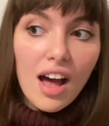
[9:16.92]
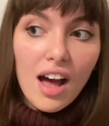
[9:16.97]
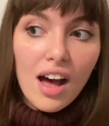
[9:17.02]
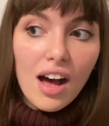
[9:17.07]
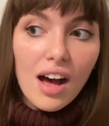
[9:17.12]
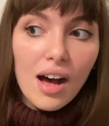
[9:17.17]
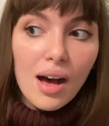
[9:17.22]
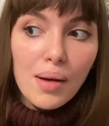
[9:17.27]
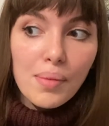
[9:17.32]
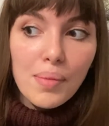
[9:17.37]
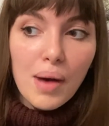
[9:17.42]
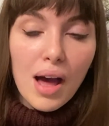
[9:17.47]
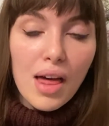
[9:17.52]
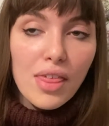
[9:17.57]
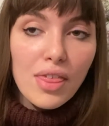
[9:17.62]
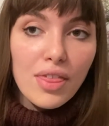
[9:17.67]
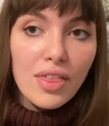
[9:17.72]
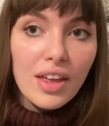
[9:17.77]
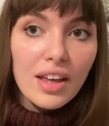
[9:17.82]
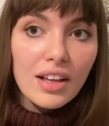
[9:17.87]

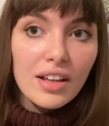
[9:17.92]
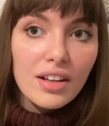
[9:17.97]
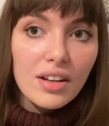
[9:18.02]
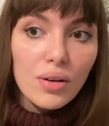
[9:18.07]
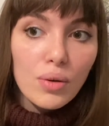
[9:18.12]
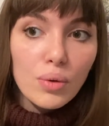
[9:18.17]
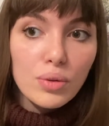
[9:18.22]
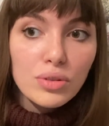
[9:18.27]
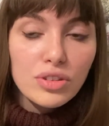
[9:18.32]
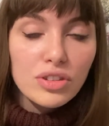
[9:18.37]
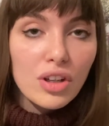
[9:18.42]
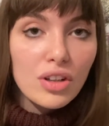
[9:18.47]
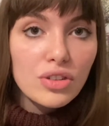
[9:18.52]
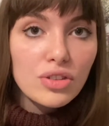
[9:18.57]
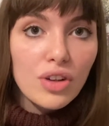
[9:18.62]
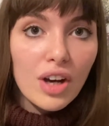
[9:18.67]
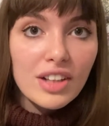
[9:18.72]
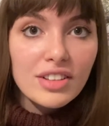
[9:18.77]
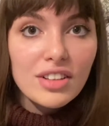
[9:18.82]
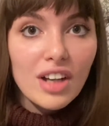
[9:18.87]
I think also
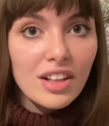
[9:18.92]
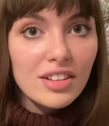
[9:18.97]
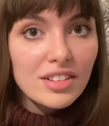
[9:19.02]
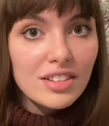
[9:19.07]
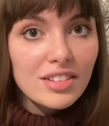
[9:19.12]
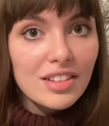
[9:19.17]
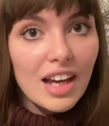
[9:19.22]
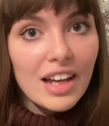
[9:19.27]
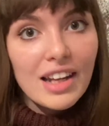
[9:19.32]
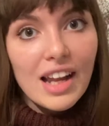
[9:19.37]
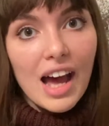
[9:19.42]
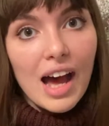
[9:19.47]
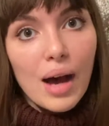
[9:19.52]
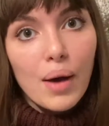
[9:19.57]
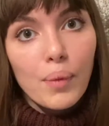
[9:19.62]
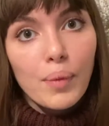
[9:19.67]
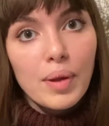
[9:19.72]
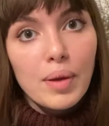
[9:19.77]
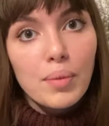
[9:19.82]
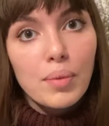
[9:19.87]
trying to understand
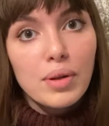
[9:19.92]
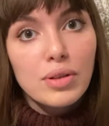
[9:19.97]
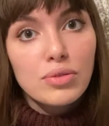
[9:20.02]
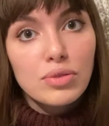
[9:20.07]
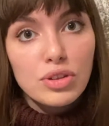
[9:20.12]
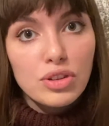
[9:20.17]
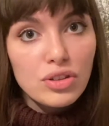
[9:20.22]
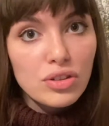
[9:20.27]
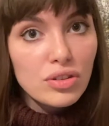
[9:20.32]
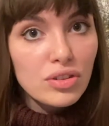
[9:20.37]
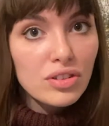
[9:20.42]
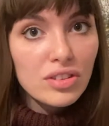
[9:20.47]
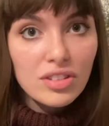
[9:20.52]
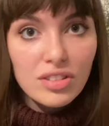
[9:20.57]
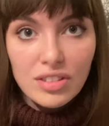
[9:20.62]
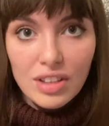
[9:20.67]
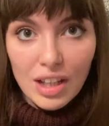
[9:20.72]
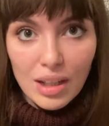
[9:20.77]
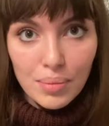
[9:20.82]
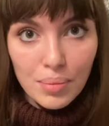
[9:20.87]
how we would reduce the
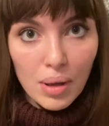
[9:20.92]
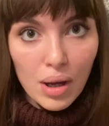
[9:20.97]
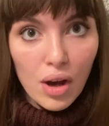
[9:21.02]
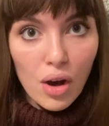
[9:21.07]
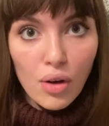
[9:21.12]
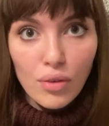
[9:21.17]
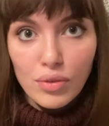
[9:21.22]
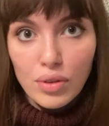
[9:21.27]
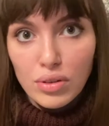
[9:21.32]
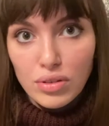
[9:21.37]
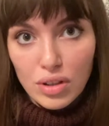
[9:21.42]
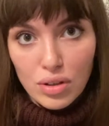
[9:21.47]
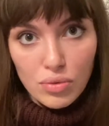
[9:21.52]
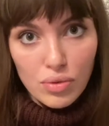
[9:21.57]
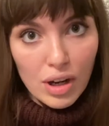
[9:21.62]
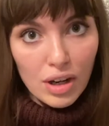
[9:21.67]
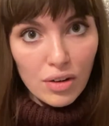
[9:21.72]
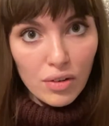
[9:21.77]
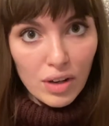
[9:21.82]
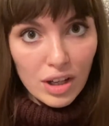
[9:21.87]
stigma of
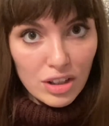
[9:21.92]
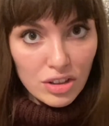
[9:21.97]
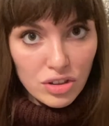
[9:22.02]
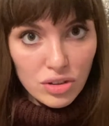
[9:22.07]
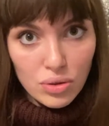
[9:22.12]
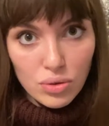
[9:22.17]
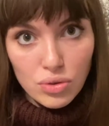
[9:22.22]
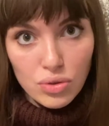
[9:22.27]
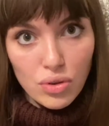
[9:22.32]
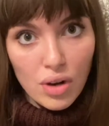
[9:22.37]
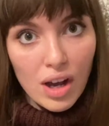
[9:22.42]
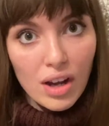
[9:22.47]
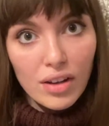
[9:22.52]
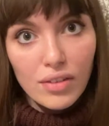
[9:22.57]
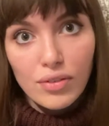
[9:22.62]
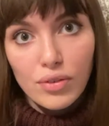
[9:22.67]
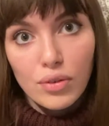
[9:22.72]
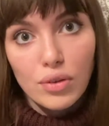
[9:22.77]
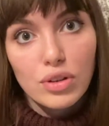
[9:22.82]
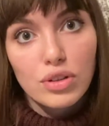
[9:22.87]
using recreational
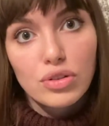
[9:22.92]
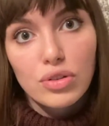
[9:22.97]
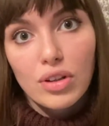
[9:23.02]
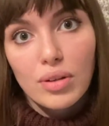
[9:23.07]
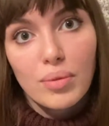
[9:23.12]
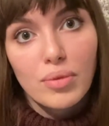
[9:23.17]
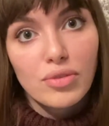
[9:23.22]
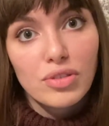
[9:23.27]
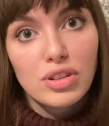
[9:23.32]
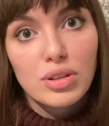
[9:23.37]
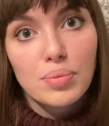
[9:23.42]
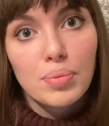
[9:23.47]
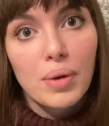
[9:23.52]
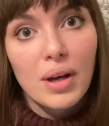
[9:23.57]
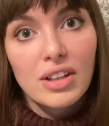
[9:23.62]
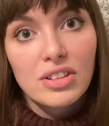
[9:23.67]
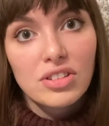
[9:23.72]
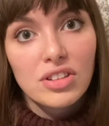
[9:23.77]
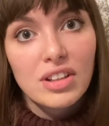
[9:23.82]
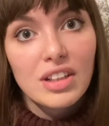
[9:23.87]
drug for a treatment for
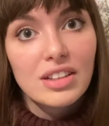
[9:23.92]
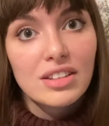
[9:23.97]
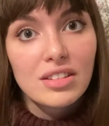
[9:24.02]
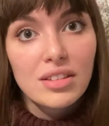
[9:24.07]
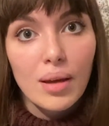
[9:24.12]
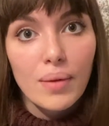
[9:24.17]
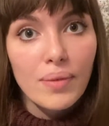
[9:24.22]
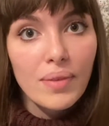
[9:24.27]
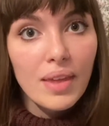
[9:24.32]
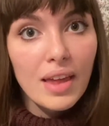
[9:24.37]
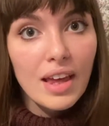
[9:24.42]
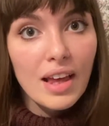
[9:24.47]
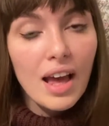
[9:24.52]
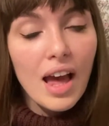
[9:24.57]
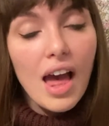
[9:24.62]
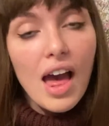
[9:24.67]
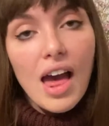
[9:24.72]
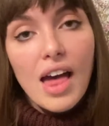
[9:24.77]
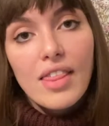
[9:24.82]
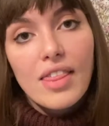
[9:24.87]
depression is
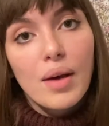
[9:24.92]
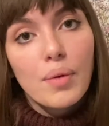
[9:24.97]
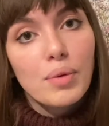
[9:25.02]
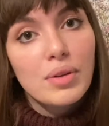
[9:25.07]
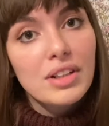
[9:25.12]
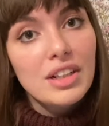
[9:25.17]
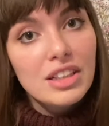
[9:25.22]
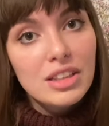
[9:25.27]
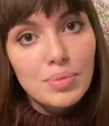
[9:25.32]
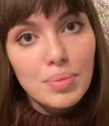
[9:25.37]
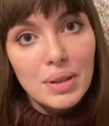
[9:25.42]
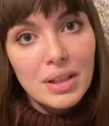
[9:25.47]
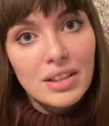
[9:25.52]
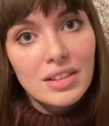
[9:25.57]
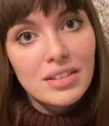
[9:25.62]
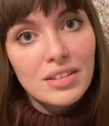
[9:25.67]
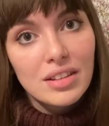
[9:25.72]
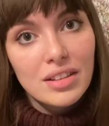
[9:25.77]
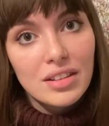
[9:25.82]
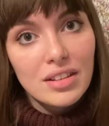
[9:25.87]
something that would need to be
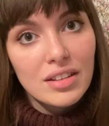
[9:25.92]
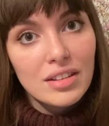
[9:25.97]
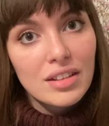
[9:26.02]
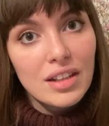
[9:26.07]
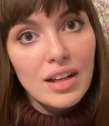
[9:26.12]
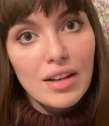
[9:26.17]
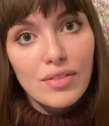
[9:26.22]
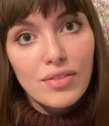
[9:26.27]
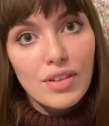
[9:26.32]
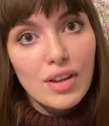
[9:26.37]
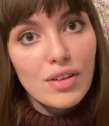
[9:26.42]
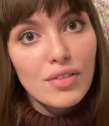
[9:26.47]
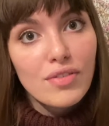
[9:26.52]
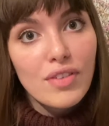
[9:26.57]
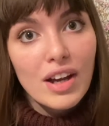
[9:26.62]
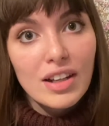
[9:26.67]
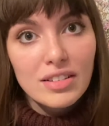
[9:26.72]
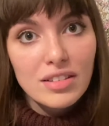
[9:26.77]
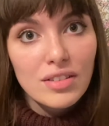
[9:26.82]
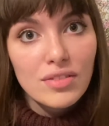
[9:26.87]
considered if the
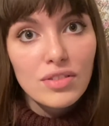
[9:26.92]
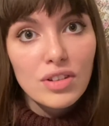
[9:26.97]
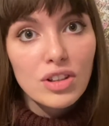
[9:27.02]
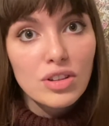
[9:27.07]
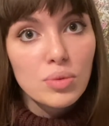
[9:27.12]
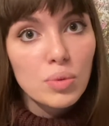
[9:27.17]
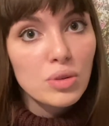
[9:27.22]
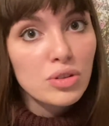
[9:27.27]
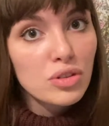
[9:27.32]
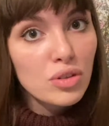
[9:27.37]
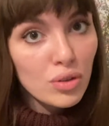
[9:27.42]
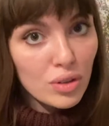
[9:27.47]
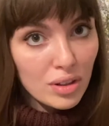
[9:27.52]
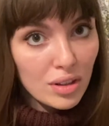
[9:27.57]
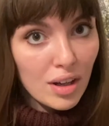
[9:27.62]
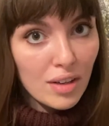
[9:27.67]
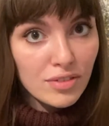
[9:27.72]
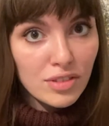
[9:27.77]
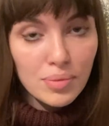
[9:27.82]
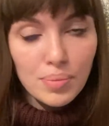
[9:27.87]
effectiveness was good
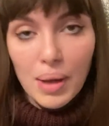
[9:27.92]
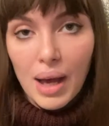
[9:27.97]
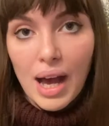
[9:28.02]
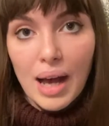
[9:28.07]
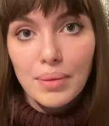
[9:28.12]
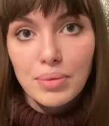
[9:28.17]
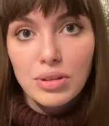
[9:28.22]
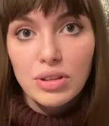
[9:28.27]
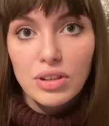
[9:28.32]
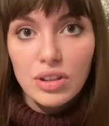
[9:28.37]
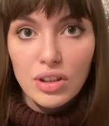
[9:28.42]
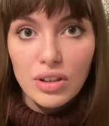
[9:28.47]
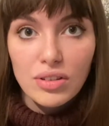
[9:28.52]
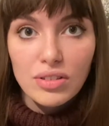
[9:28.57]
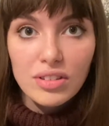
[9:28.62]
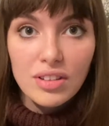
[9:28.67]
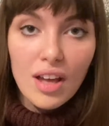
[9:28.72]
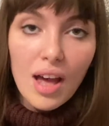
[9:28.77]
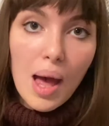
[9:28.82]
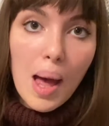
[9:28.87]
enough to perhaps
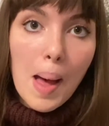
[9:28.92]
use.